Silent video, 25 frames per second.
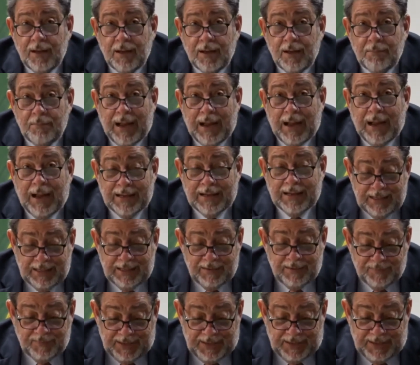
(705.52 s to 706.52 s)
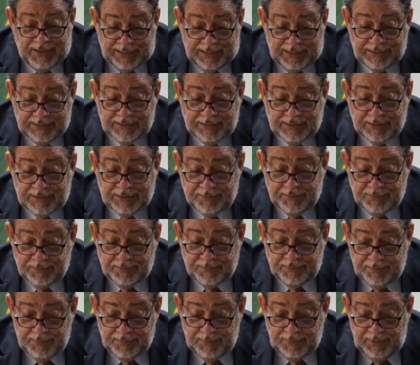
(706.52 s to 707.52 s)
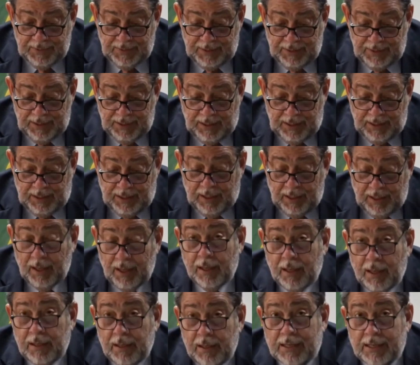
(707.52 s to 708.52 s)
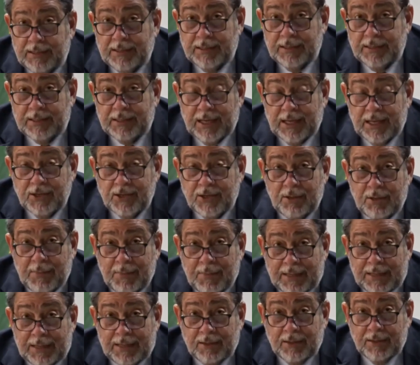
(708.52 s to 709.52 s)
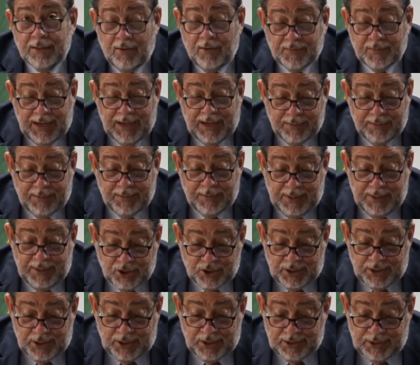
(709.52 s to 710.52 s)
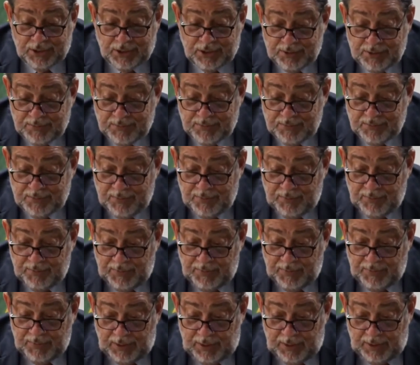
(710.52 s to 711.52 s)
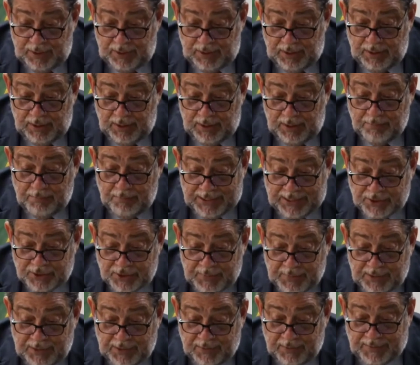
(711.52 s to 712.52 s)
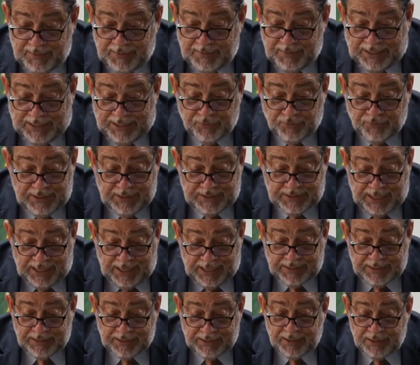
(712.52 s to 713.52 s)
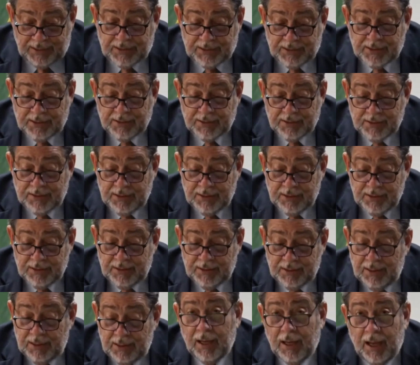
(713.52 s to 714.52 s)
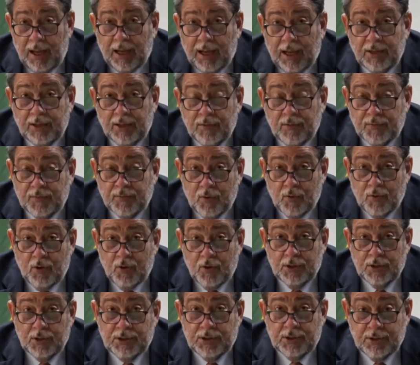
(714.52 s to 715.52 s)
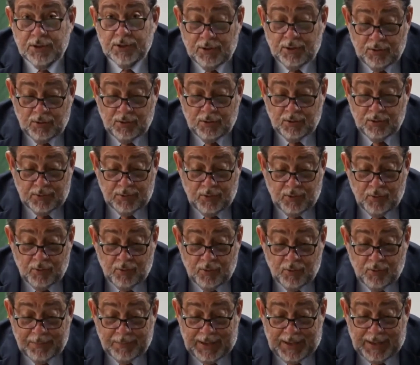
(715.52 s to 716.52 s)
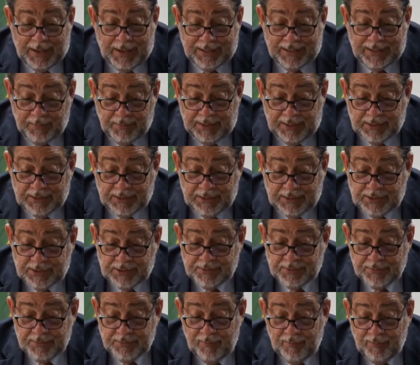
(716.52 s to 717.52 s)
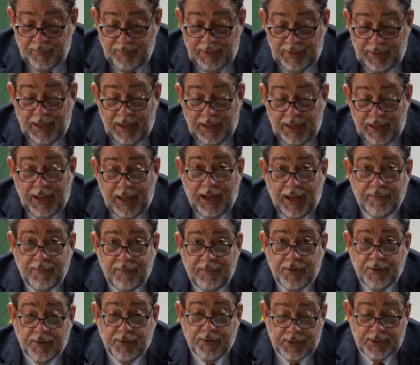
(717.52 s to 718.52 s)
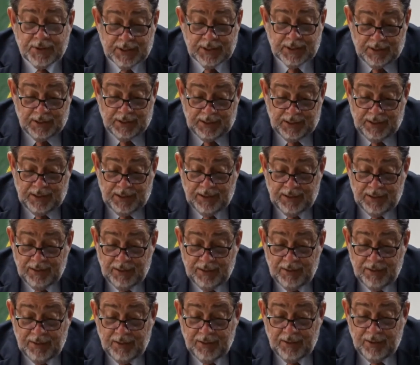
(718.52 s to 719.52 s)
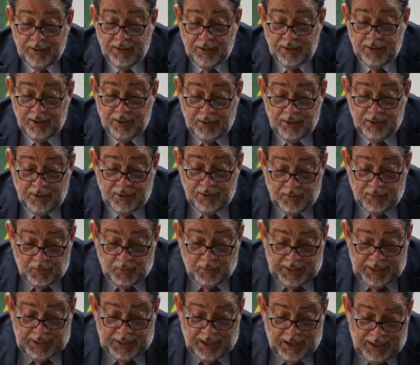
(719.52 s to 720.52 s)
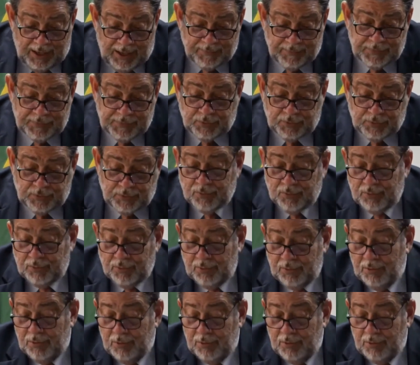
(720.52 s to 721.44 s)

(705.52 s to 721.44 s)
banking and finance, the existential matter of climate change, the management of natural disasters, and of course, global pandemics. And very critically, we have to